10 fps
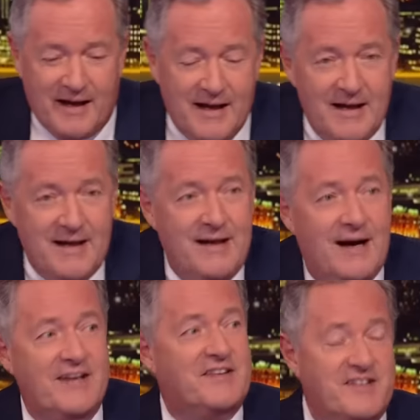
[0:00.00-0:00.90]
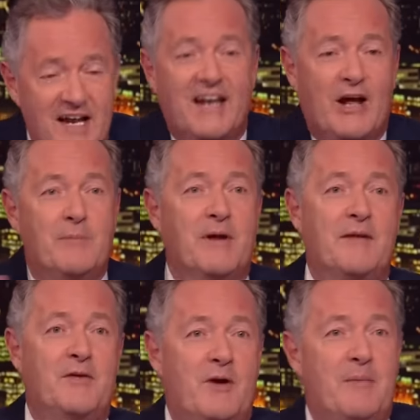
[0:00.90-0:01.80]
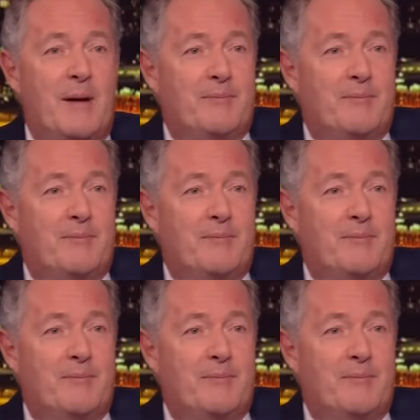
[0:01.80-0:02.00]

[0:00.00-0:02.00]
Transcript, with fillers: but I mean, I sincerely hope none of you are in my